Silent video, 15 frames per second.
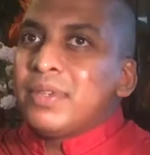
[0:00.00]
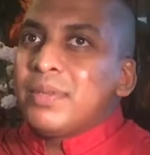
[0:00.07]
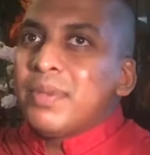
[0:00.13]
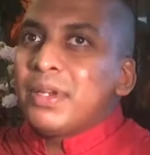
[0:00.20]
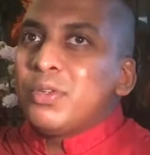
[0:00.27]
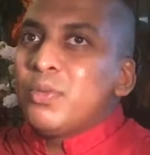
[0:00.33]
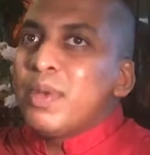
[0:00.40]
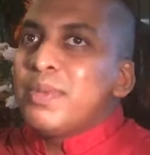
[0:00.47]
But
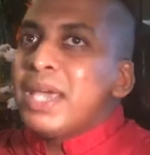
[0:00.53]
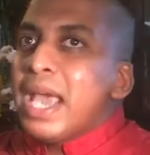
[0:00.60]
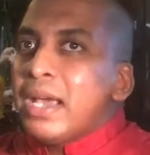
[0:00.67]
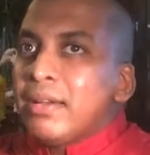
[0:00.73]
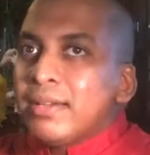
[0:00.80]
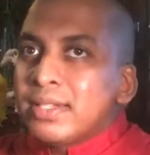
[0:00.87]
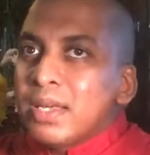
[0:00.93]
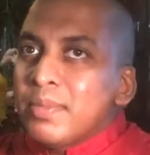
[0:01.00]
you may be
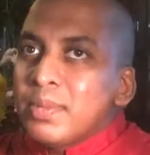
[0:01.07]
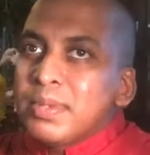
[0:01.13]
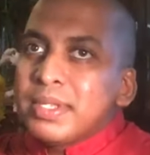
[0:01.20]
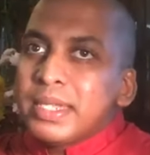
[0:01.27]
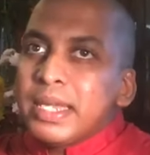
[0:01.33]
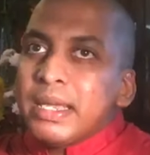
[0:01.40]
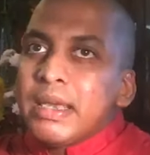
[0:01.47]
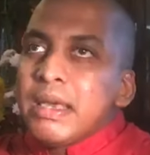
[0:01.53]
angry. Some people
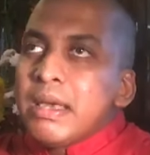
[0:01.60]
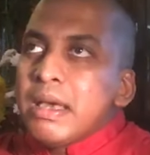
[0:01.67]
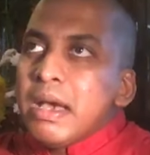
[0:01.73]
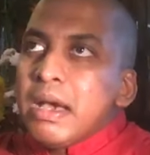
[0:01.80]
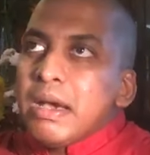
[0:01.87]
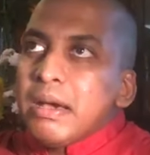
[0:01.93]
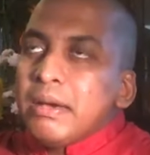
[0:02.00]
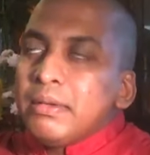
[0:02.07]
say,
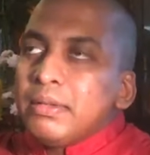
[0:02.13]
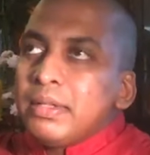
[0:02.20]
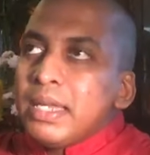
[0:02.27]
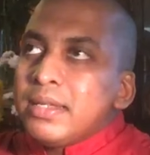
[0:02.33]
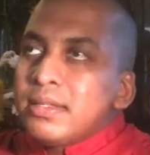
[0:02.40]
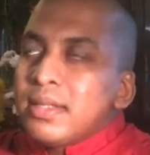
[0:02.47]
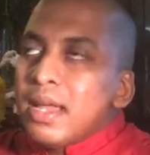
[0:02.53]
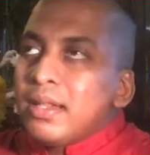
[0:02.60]

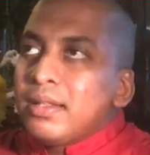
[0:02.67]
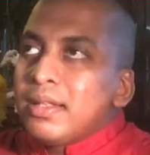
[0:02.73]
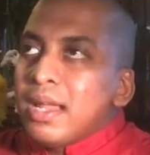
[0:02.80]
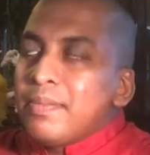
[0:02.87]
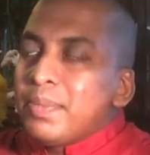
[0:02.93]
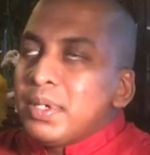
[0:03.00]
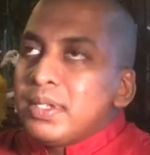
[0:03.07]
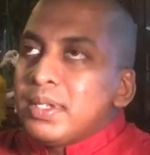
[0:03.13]
things that
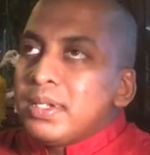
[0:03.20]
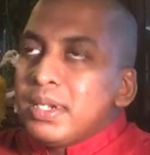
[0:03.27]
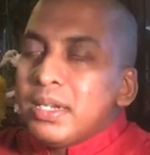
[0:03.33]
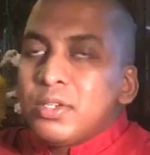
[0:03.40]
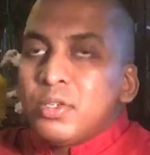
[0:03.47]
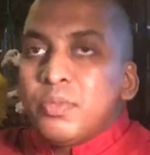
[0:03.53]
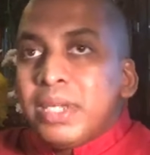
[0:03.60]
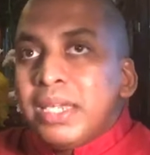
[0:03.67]
person did
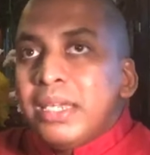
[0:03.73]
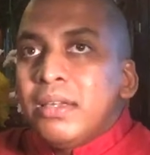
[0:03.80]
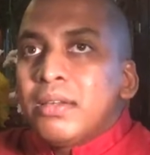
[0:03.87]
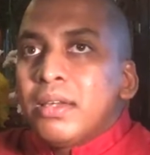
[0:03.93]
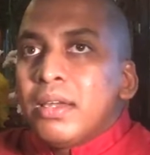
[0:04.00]
to me,